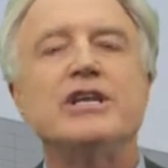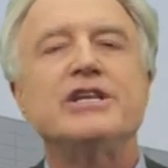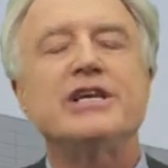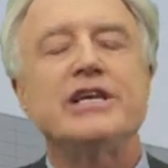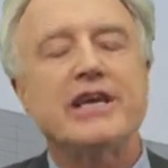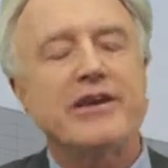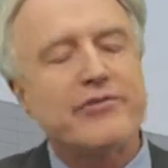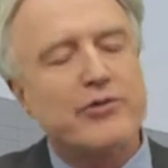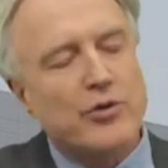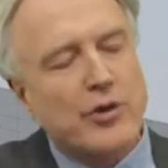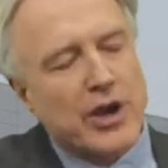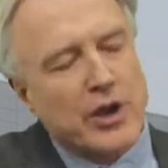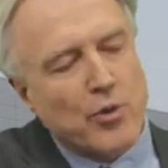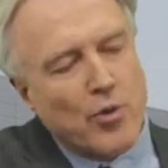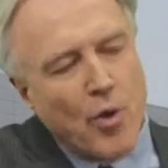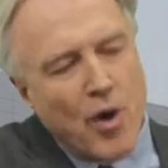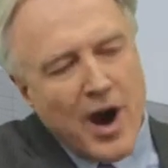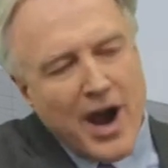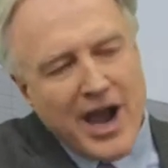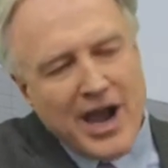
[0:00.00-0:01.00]
to give you a
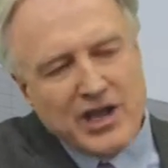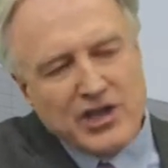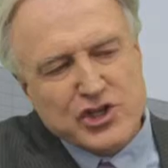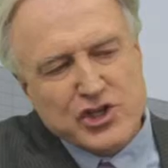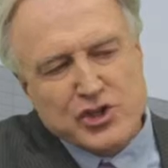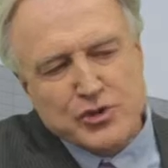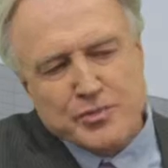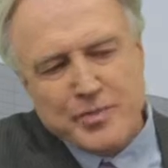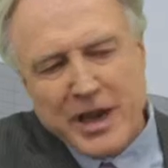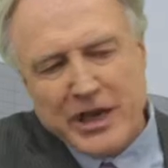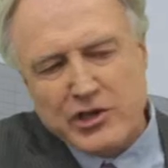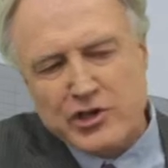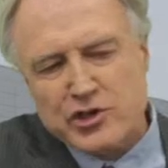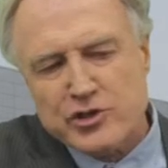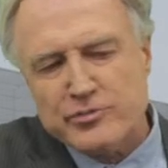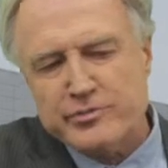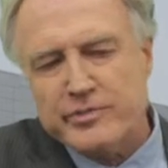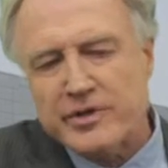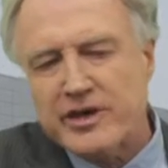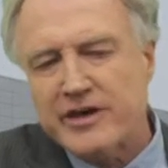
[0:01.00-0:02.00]
wide
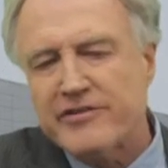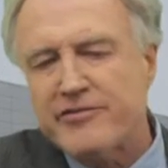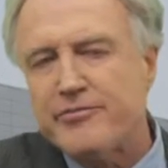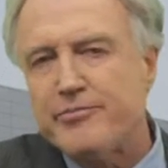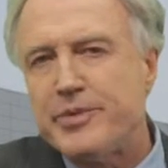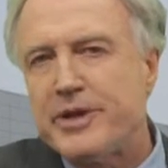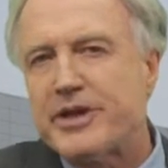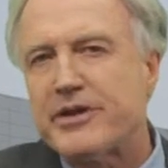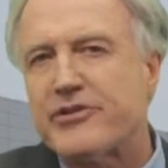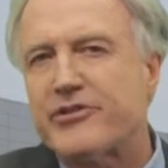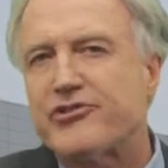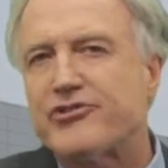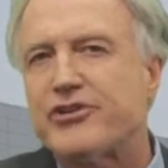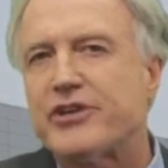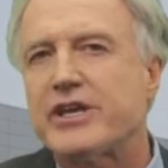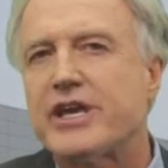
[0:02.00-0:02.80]
spectrum of bitters,